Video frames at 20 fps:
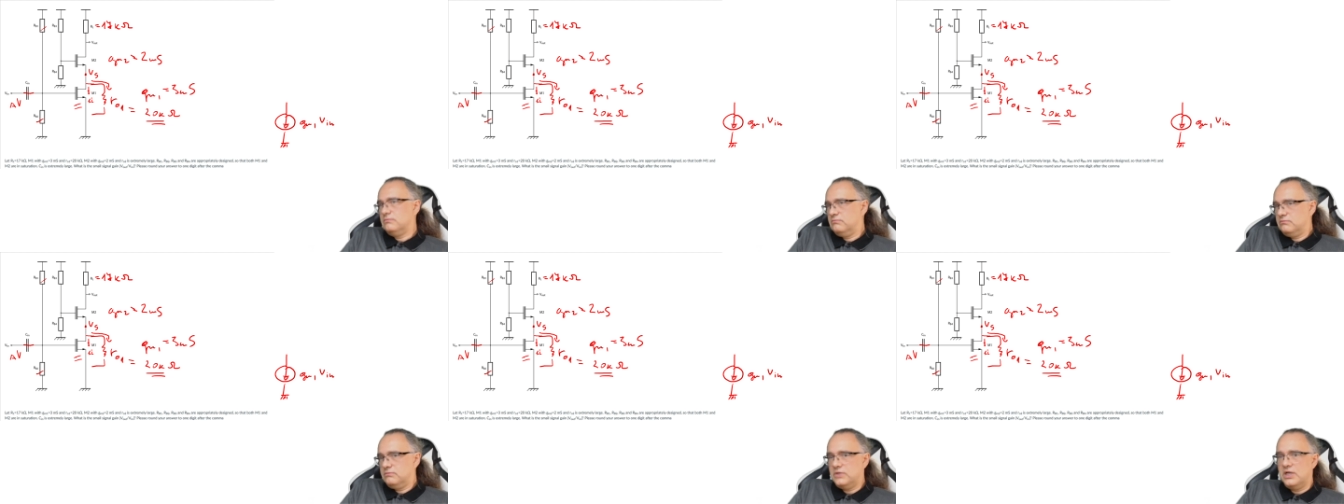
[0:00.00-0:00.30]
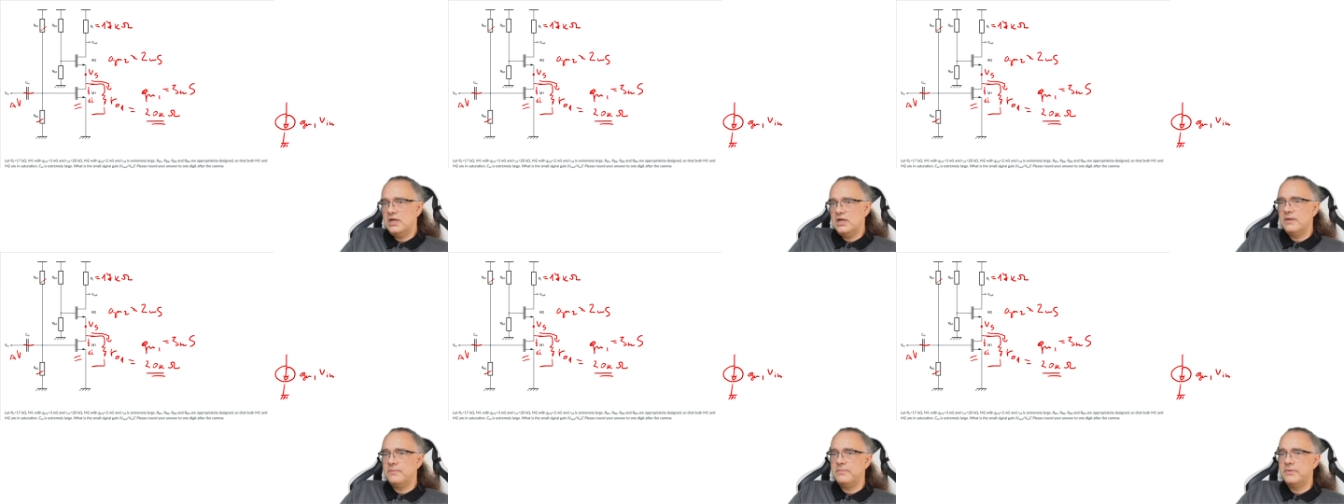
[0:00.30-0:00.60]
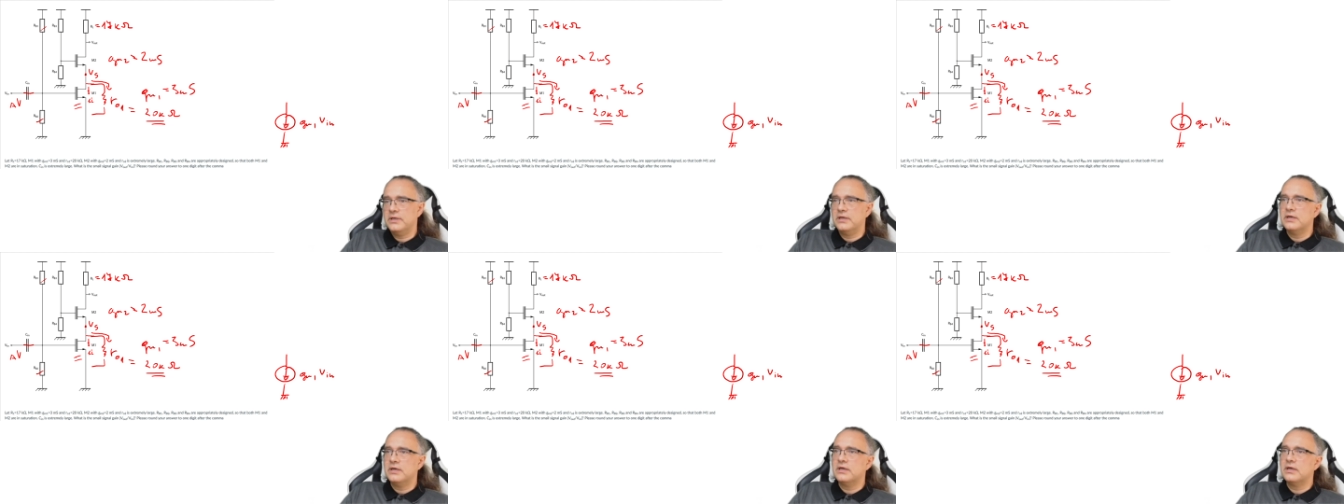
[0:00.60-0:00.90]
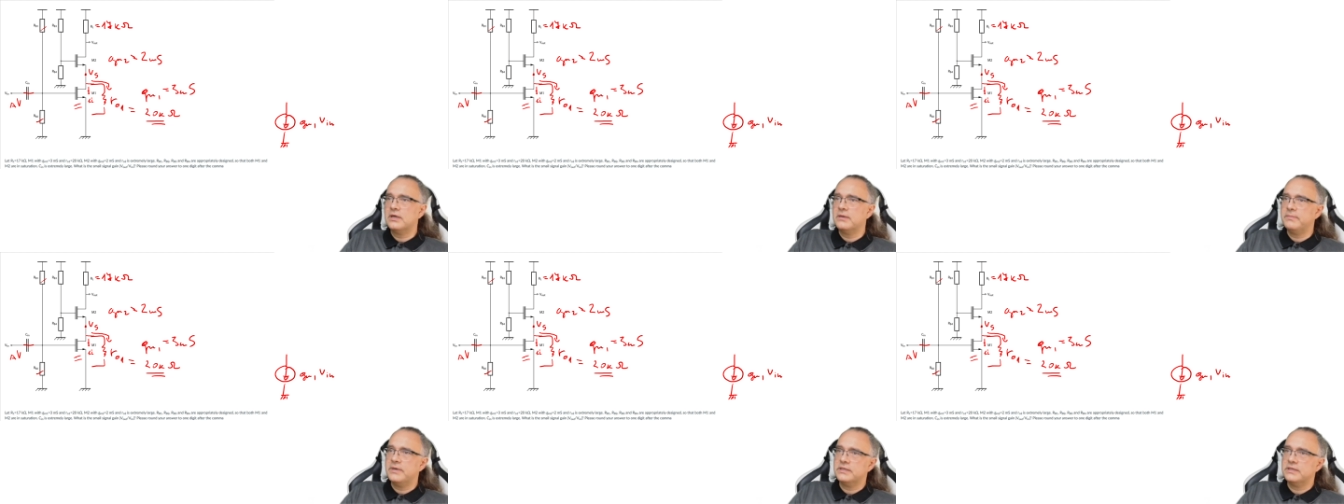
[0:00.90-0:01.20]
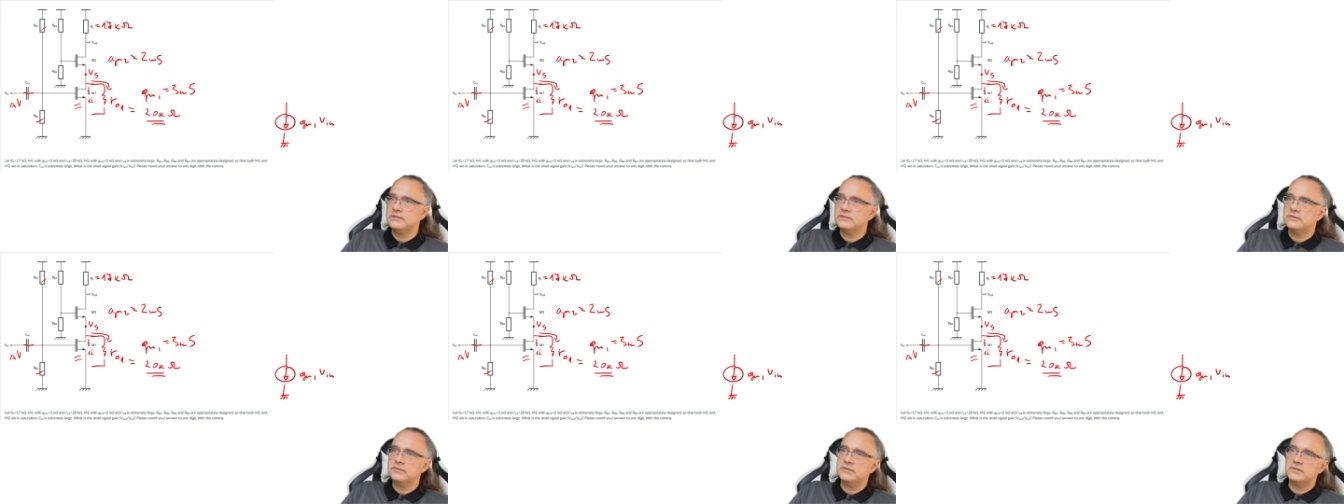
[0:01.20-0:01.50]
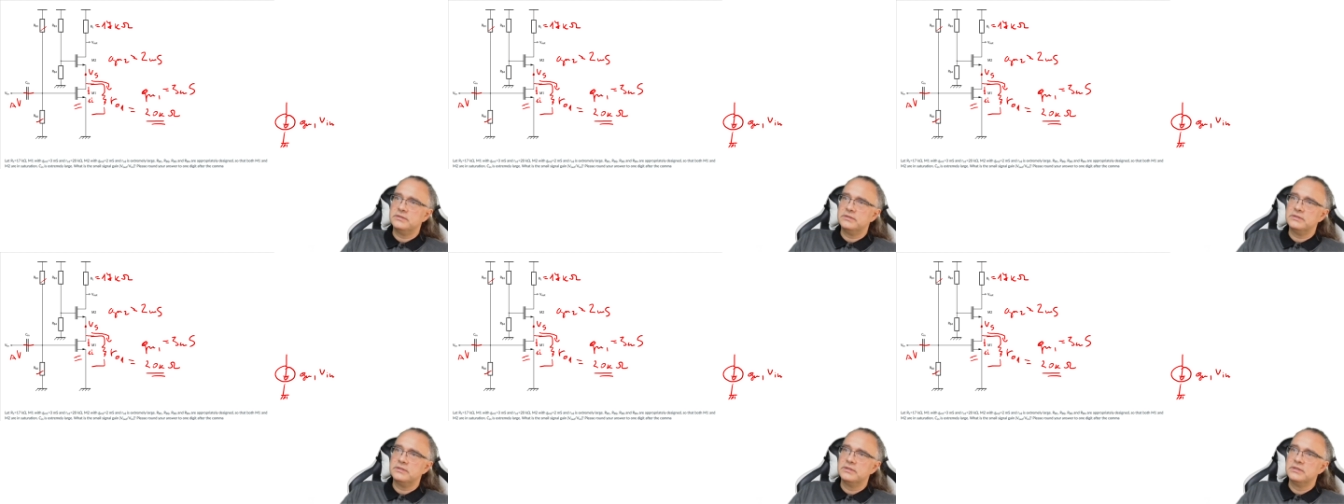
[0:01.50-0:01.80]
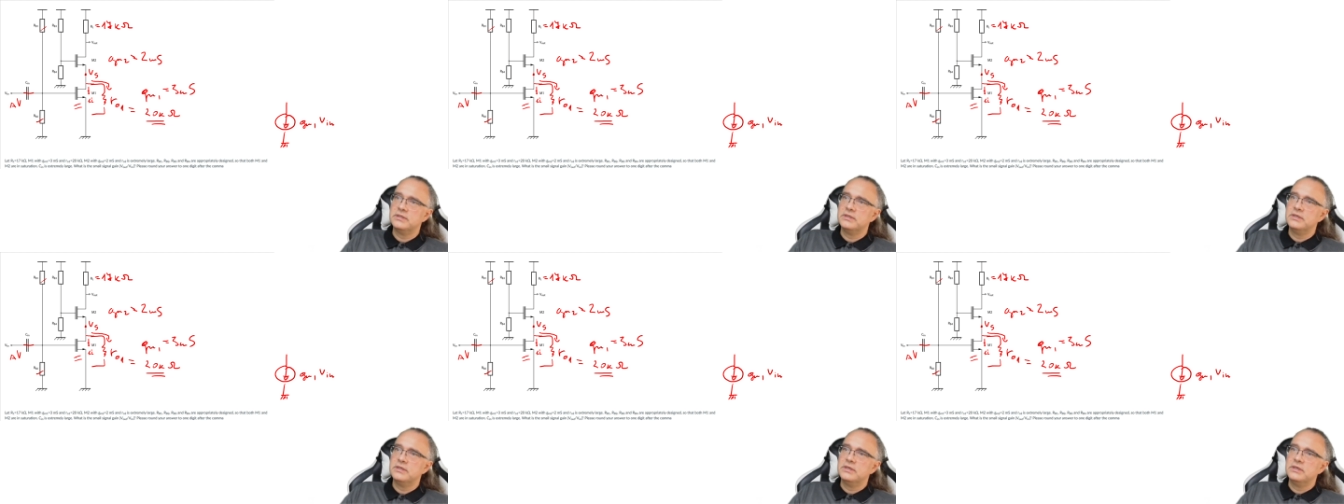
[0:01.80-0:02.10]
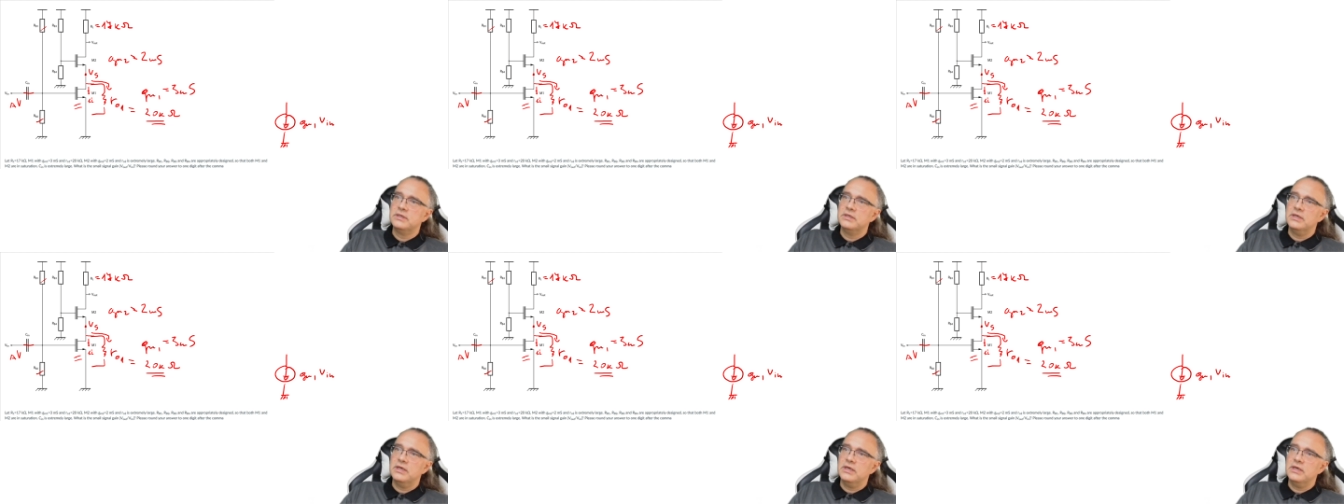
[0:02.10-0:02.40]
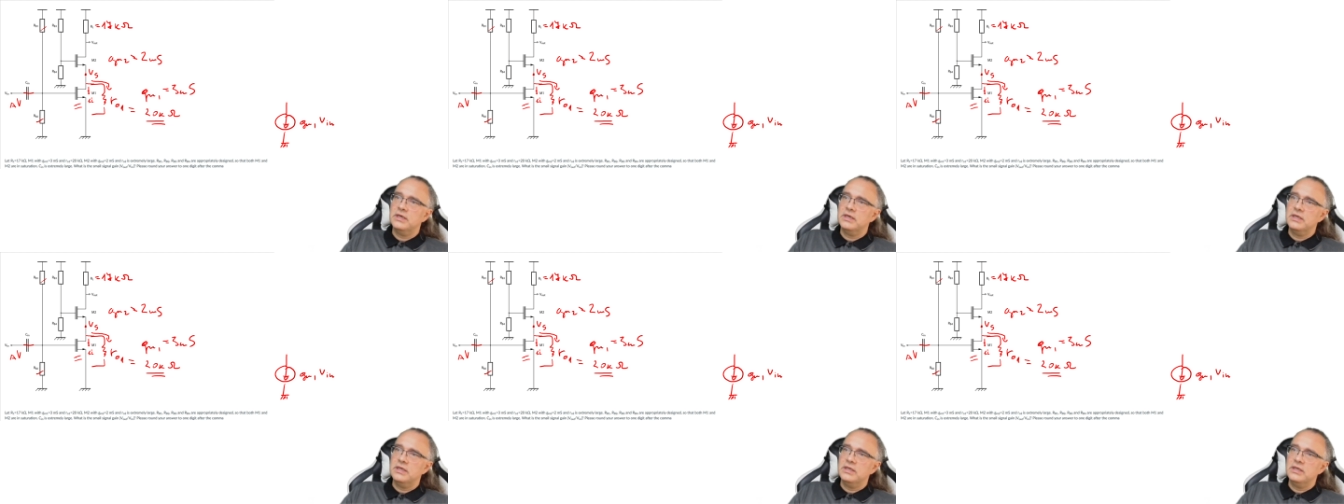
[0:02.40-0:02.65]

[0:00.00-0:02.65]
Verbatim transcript: decoupling capacitor, and